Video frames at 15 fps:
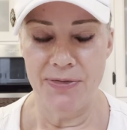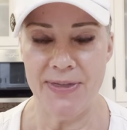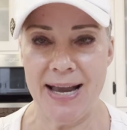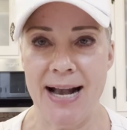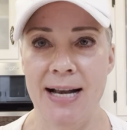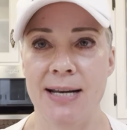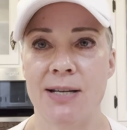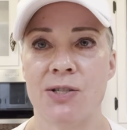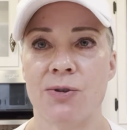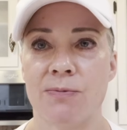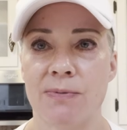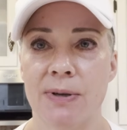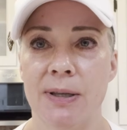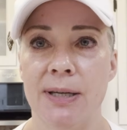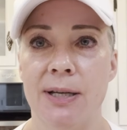That is
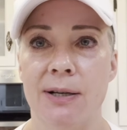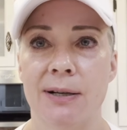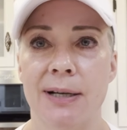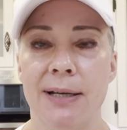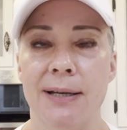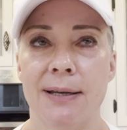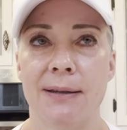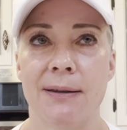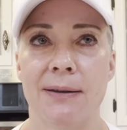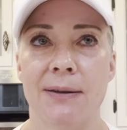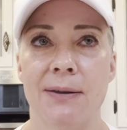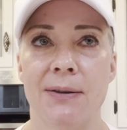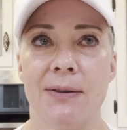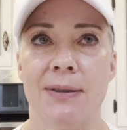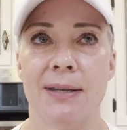really good.
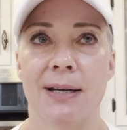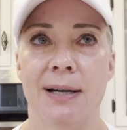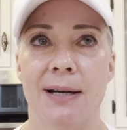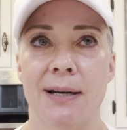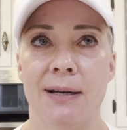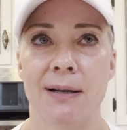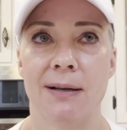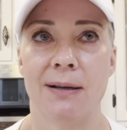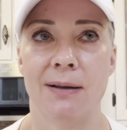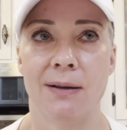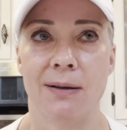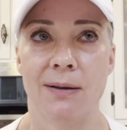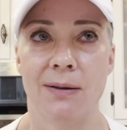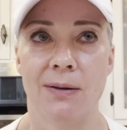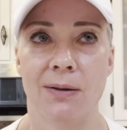The
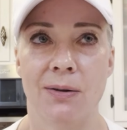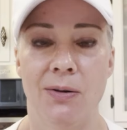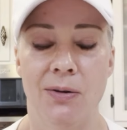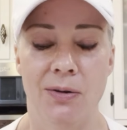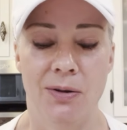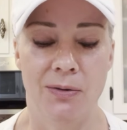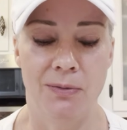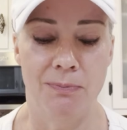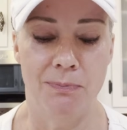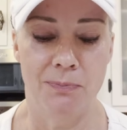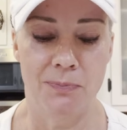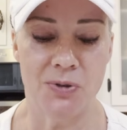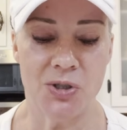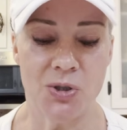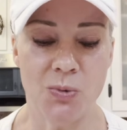
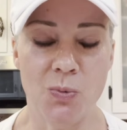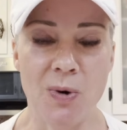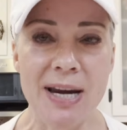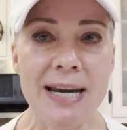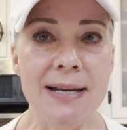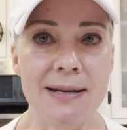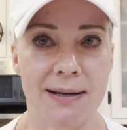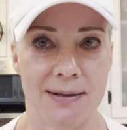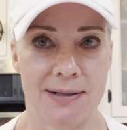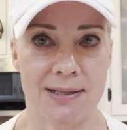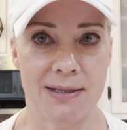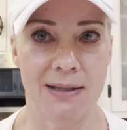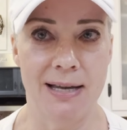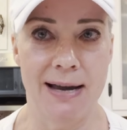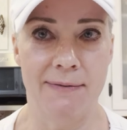
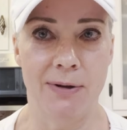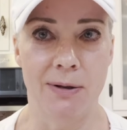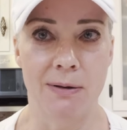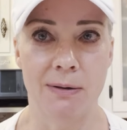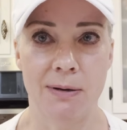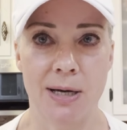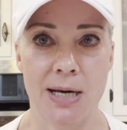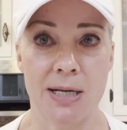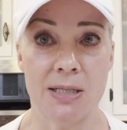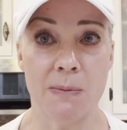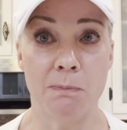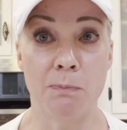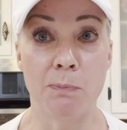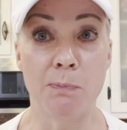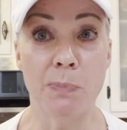sweetness level is
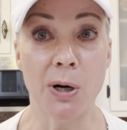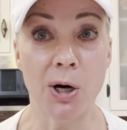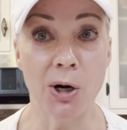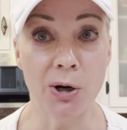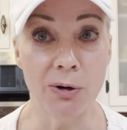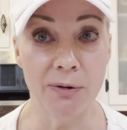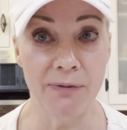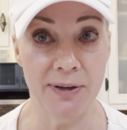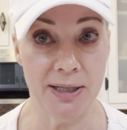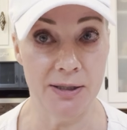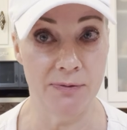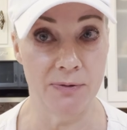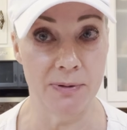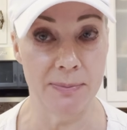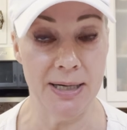perfect
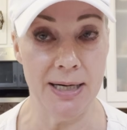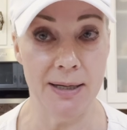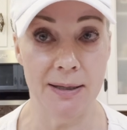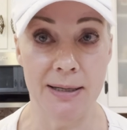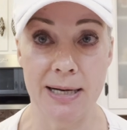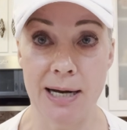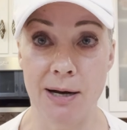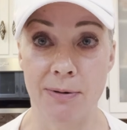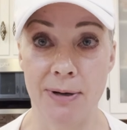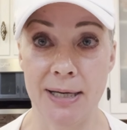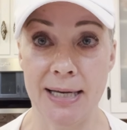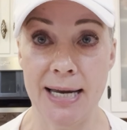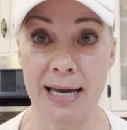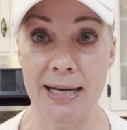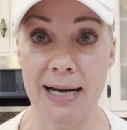for me. Now,
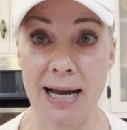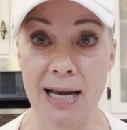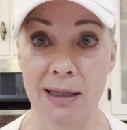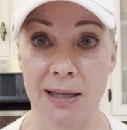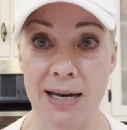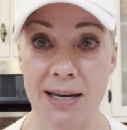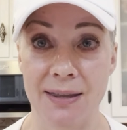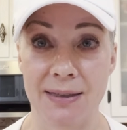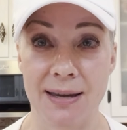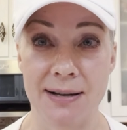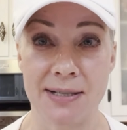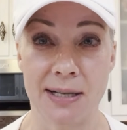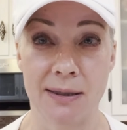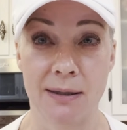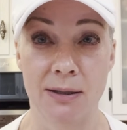again, I like
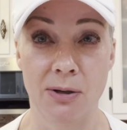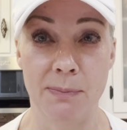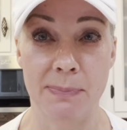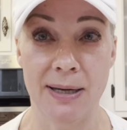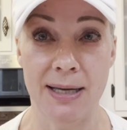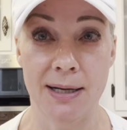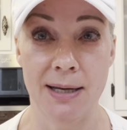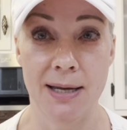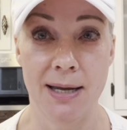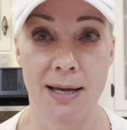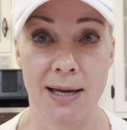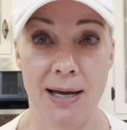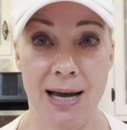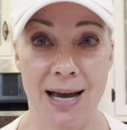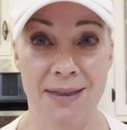things a little bit
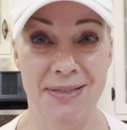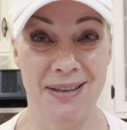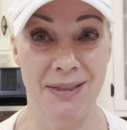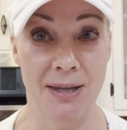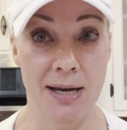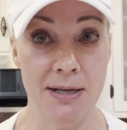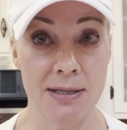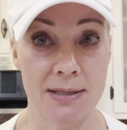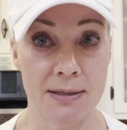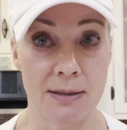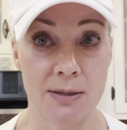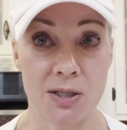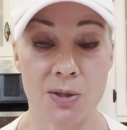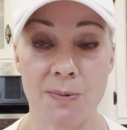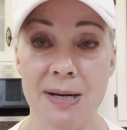on the less
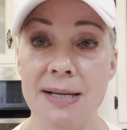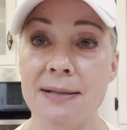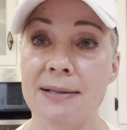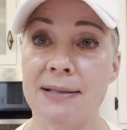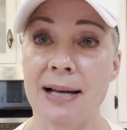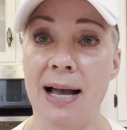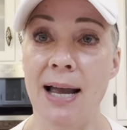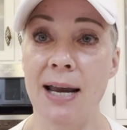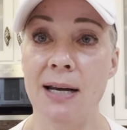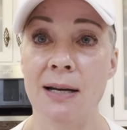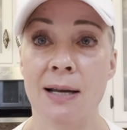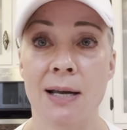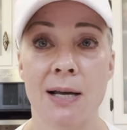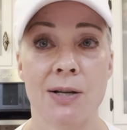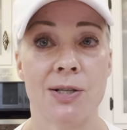sweet side,
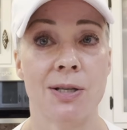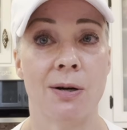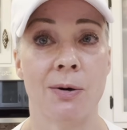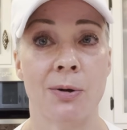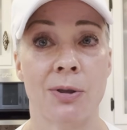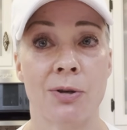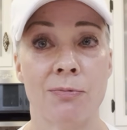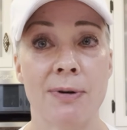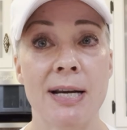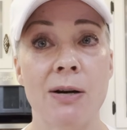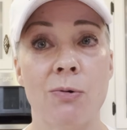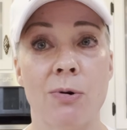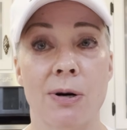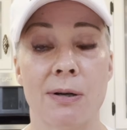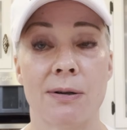so
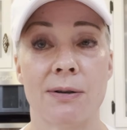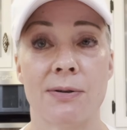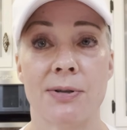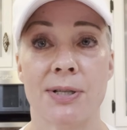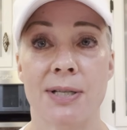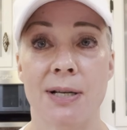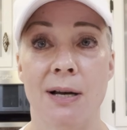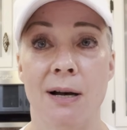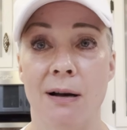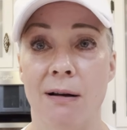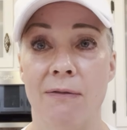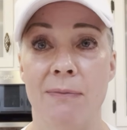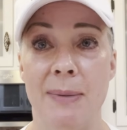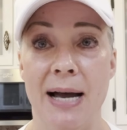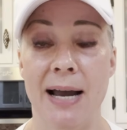3/4
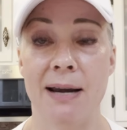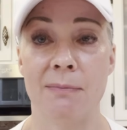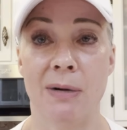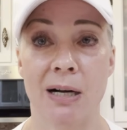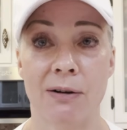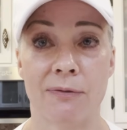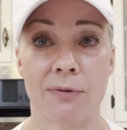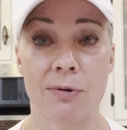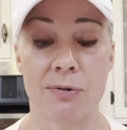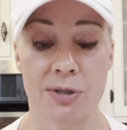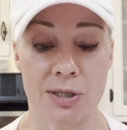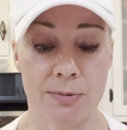of my monk fruit